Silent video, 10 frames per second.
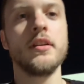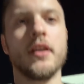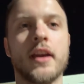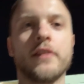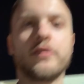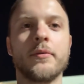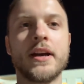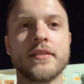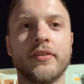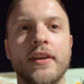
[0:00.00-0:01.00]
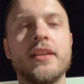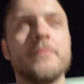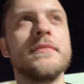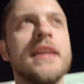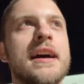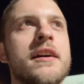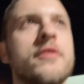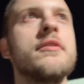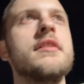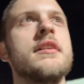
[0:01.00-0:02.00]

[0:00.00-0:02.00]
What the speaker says: Okay, so we're at the stadium now,